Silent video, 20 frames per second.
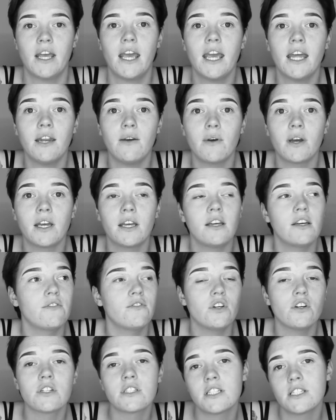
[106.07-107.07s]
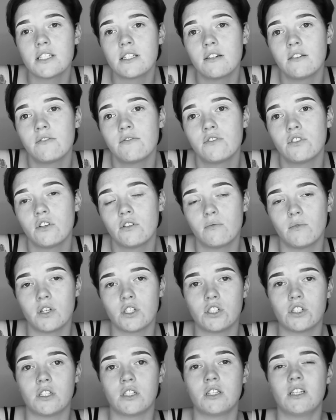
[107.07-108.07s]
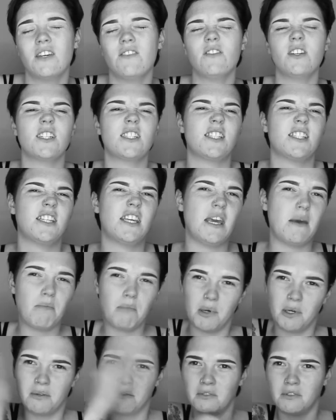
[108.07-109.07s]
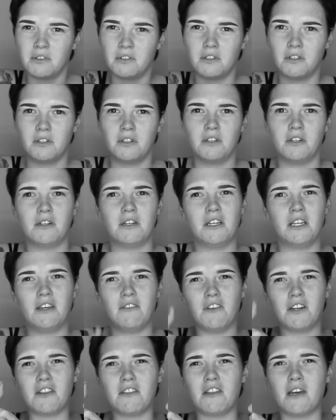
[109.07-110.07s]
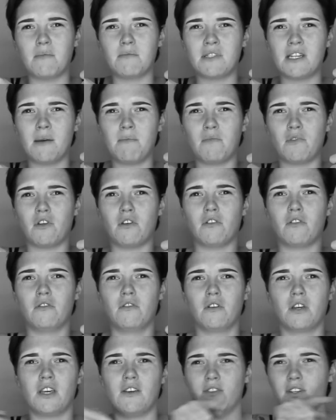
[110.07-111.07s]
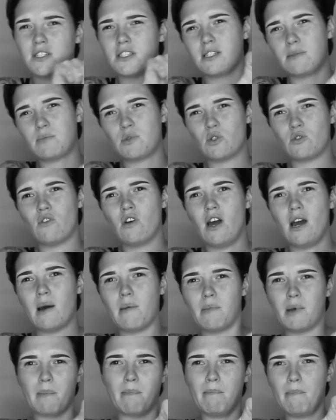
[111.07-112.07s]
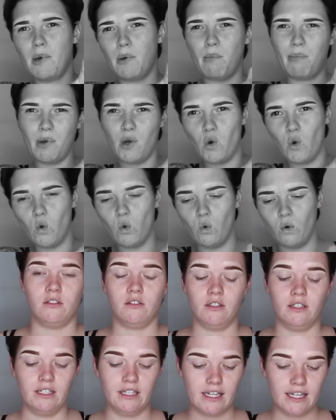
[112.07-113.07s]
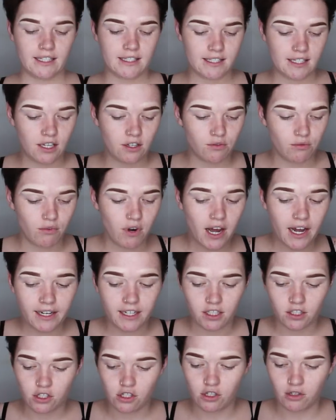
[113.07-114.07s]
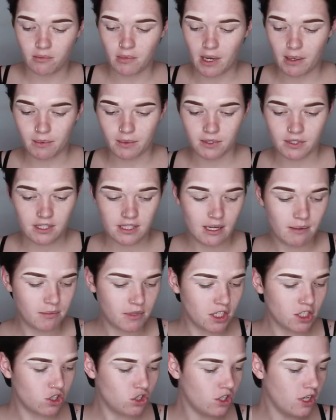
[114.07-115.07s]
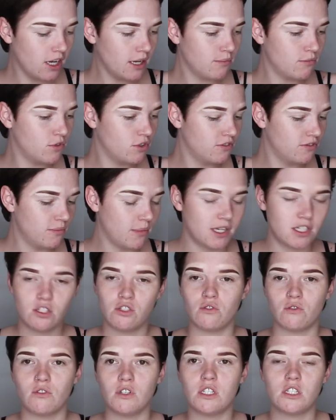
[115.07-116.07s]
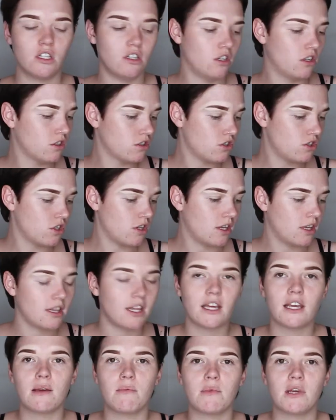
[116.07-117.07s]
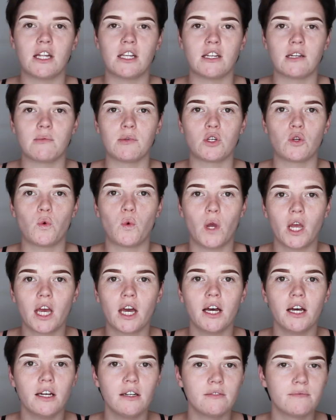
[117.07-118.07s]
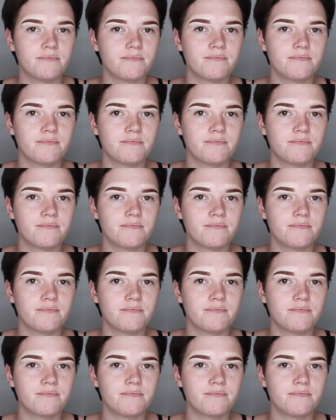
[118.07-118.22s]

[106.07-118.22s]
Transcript: Anyway, if you are sensitive, don't watch it. Give it a skip. Give it a thumbs up though. Give it a subscribe. Let's get right into Bubbles. I'm going to try and move my stories along so that they can be a little bit quicker.